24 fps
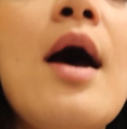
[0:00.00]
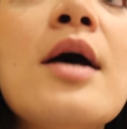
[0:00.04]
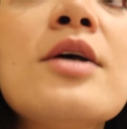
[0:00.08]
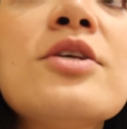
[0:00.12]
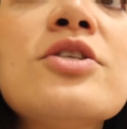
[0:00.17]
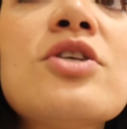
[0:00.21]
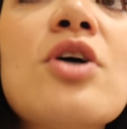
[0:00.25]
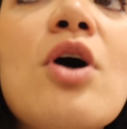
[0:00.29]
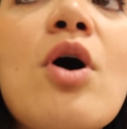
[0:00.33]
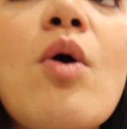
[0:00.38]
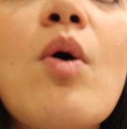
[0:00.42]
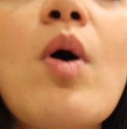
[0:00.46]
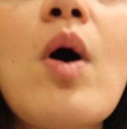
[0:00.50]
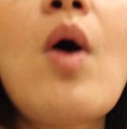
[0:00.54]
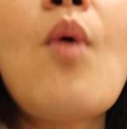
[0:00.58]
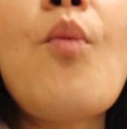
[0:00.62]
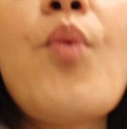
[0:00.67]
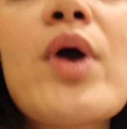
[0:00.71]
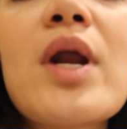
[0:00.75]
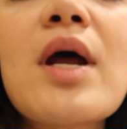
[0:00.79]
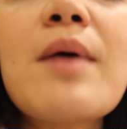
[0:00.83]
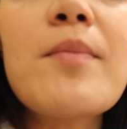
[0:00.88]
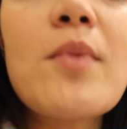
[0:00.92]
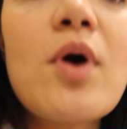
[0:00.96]
So
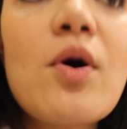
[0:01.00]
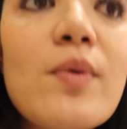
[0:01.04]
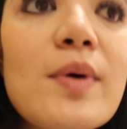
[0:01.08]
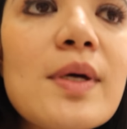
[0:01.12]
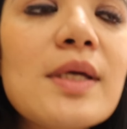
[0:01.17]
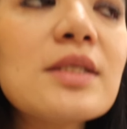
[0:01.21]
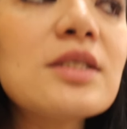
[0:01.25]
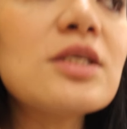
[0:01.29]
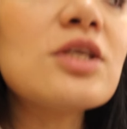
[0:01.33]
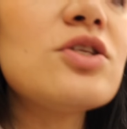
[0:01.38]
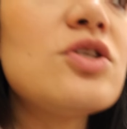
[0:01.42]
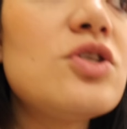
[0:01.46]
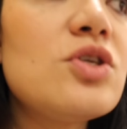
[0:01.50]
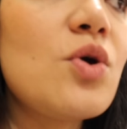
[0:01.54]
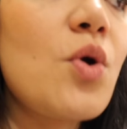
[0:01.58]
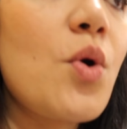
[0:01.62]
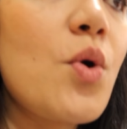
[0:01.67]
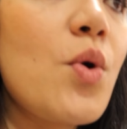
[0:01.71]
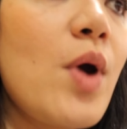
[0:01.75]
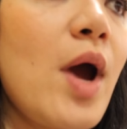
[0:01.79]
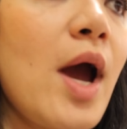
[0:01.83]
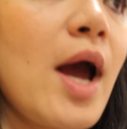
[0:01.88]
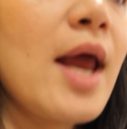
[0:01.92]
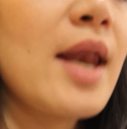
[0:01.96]
what I'm going to
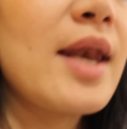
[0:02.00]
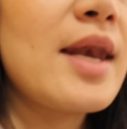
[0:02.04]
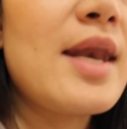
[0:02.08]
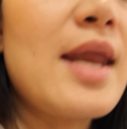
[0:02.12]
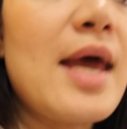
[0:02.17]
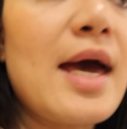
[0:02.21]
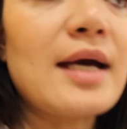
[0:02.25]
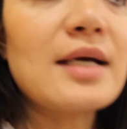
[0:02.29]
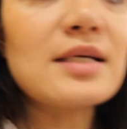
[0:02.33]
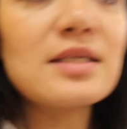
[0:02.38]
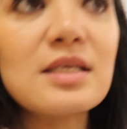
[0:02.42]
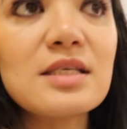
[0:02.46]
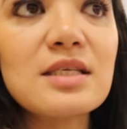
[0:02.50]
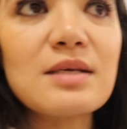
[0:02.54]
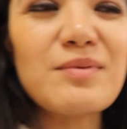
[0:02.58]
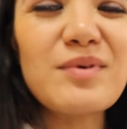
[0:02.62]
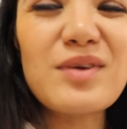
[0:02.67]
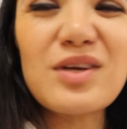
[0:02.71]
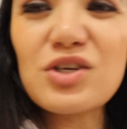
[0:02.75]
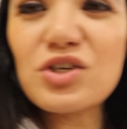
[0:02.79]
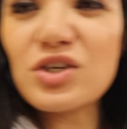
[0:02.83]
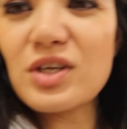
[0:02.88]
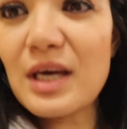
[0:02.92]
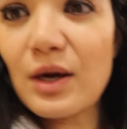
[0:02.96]
do next is I'm
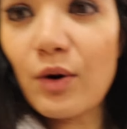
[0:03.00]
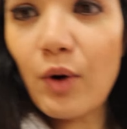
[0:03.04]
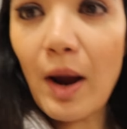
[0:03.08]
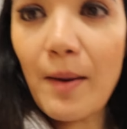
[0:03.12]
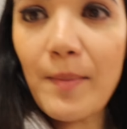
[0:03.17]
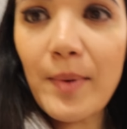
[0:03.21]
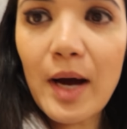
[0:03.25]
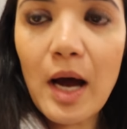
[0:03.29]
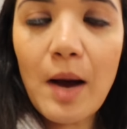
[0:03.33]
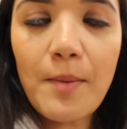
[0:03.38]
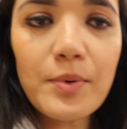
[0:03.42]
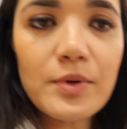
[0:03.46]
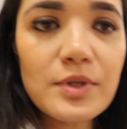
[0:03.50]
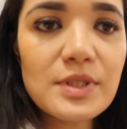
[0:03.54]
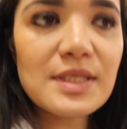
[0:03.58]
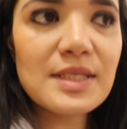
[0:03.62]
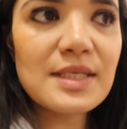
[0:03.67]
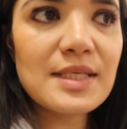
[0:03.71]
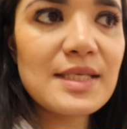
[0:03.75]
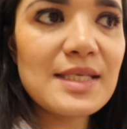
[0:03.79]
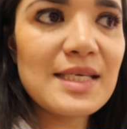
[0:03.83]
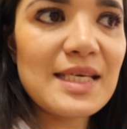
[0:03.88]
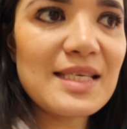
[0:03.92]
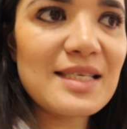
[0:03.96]
gonna grab a couple
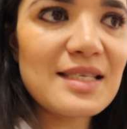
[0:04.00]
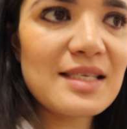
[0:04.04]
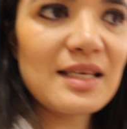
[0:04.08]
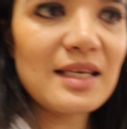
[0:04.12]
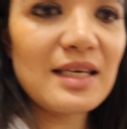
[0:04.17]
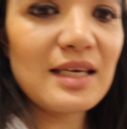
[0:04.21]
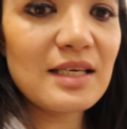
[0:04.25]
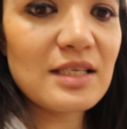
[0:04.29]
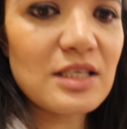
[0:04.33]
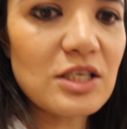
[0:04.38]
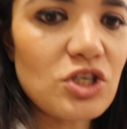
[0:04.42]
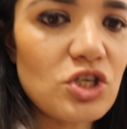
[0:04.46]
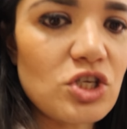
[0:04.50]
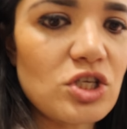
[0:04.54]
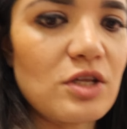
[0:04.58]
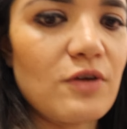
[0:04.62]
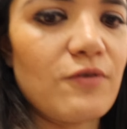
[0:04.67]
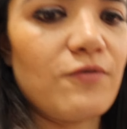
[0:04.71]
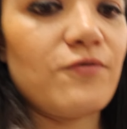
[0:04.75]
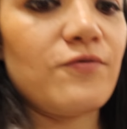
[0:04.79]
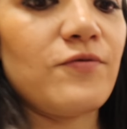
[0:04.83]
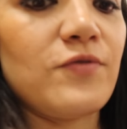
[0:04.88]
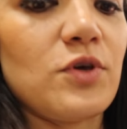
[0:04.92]
seasonings and just a